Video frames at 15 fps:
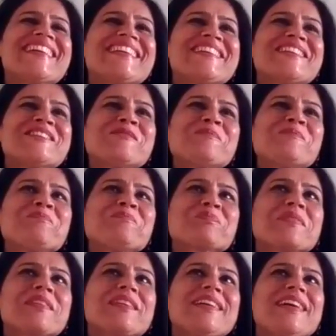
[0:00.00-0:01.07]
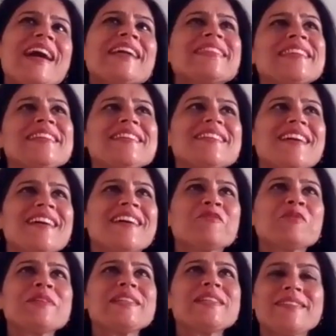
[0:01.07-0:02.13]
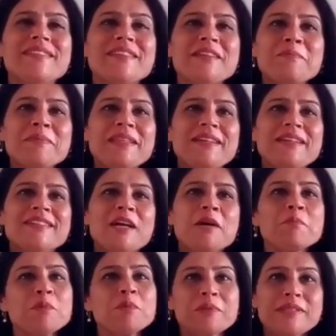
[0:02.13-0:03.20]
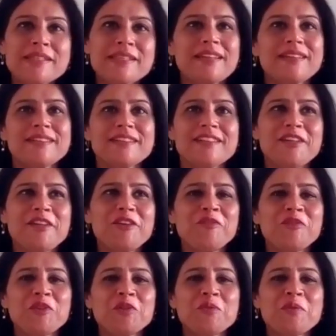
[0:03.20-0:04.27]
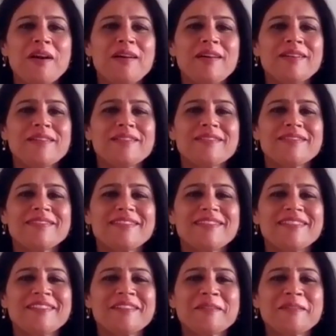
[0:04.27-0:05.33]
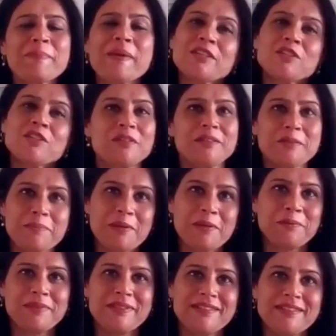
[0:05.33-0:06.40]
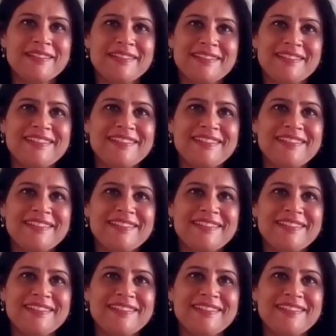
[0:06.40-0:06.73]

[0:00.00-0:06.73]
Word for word: um, I think I would tell them that come to the sector if you are uh, passionate about it.